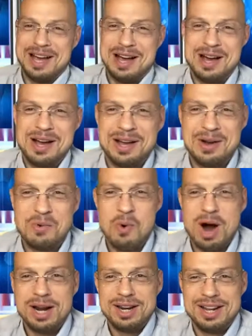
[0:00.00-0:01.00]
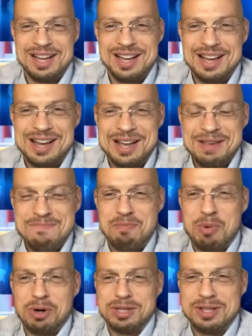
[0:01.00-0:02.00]
Uh, one uh,
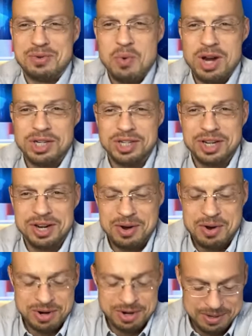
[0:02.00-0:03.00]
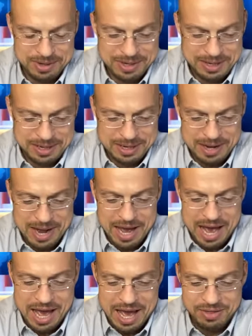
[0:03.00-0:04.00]
important question, or uh,
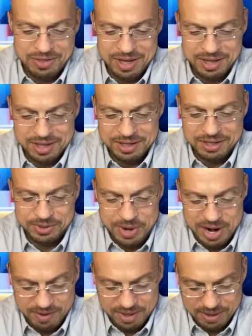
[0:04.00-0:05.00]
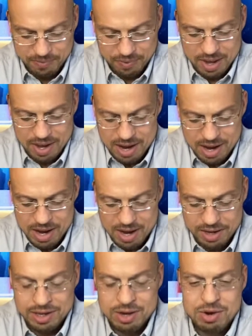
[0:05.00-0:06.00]
I, I, think that it's relevant.
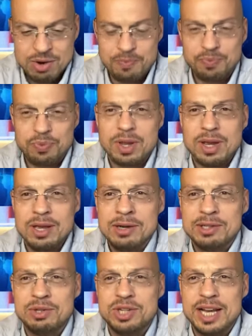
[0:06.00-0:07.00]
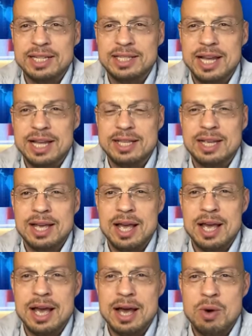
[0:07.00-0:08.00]
you you suggest that
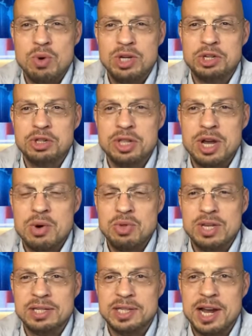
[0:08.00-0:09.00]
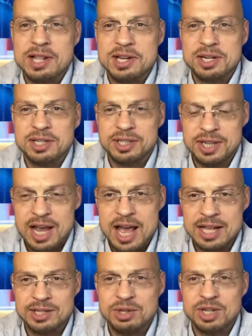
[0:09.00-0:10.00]
uh, we should know the standards
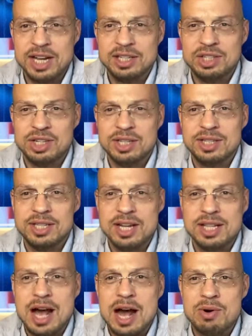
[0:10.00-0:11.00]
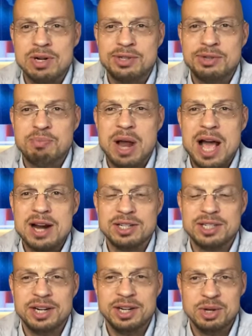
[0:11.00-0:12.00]
and suggestions that our
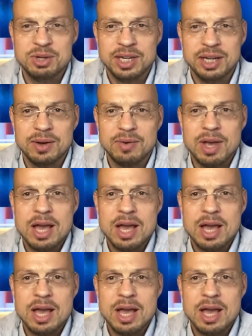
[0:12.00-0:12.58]
suppliers are using.